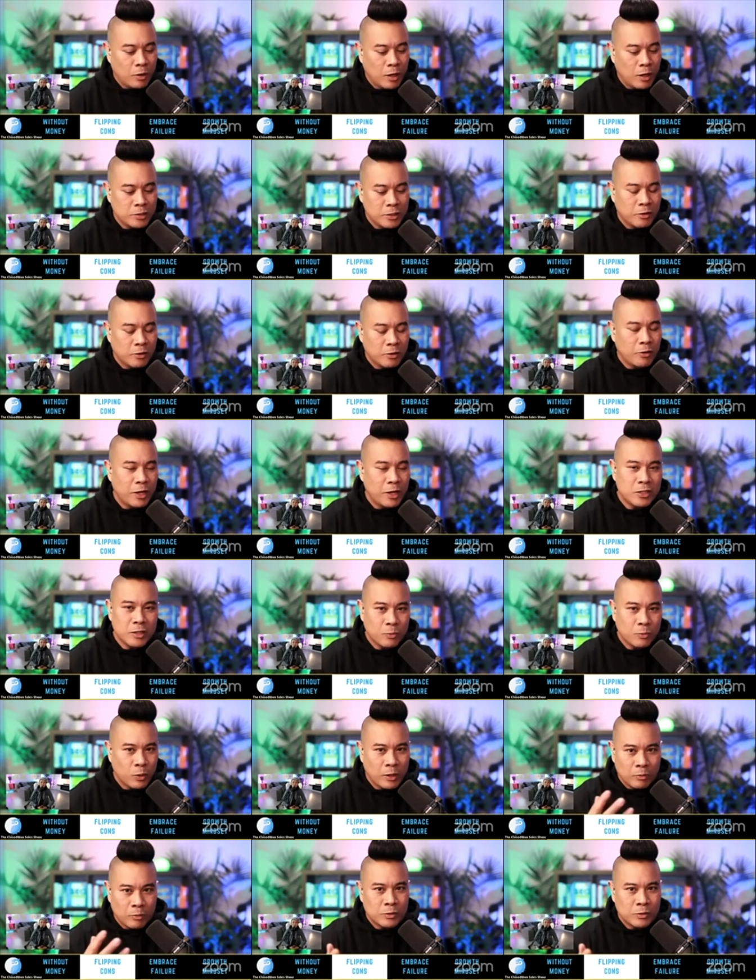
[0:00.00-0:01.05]
content
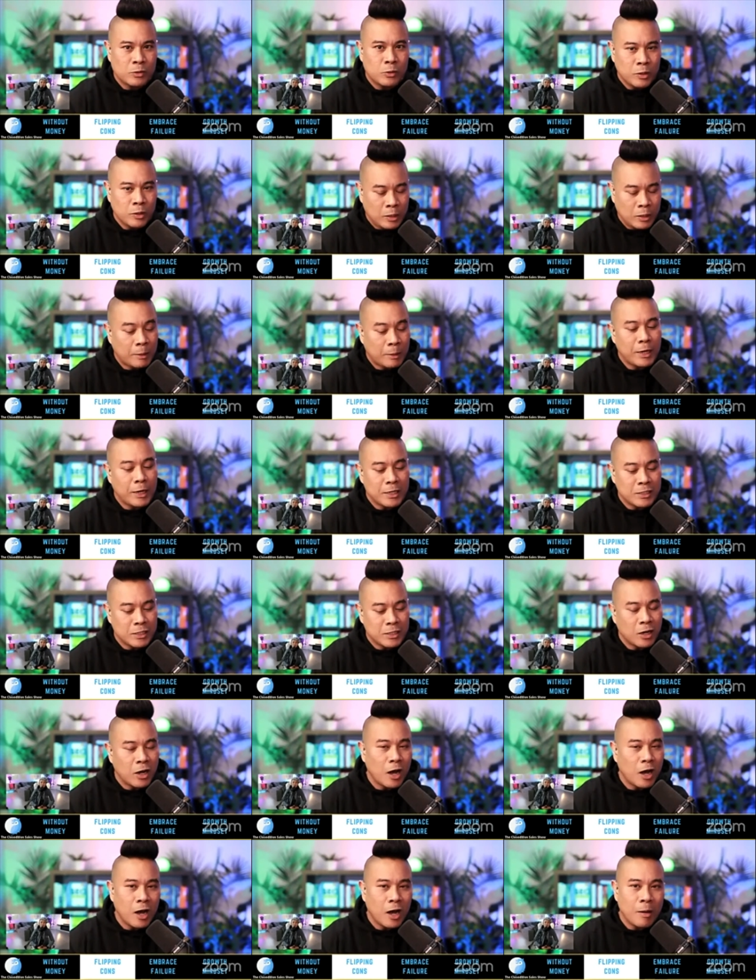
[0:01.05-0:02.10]
creation where I was doing like
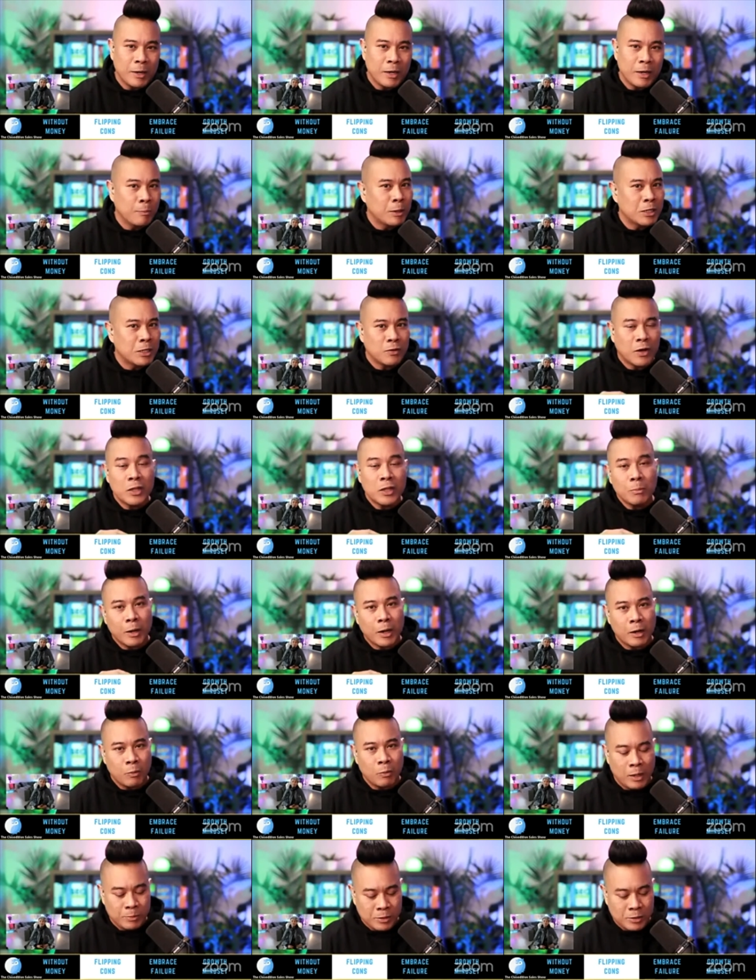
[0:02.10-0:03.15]
pnice.com and a bunch of other
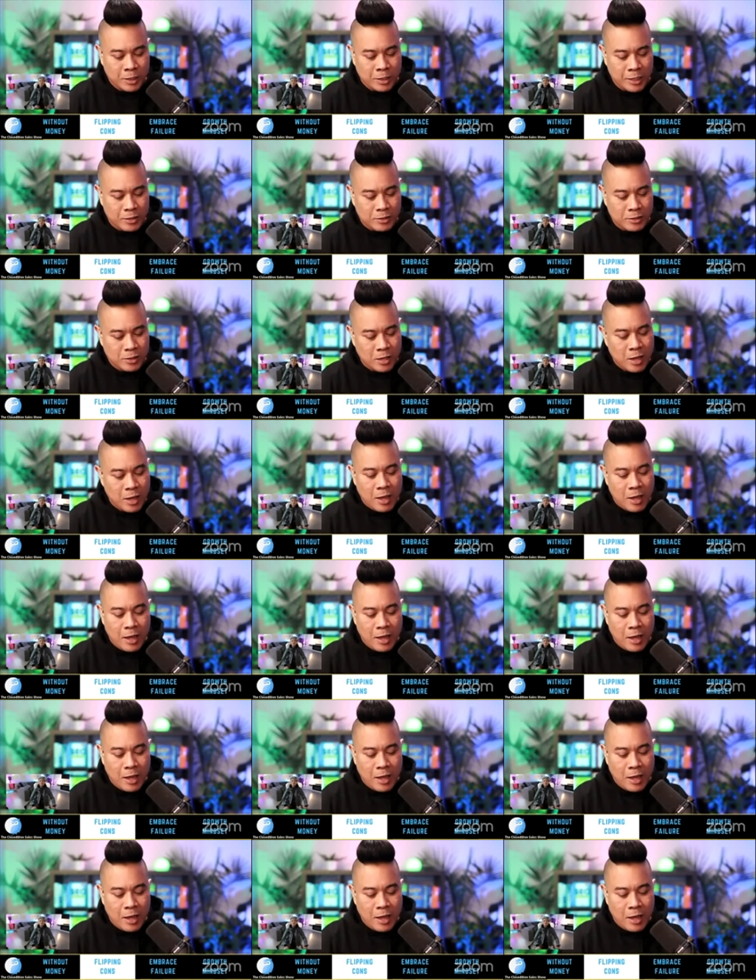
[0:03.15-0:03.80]
model websites,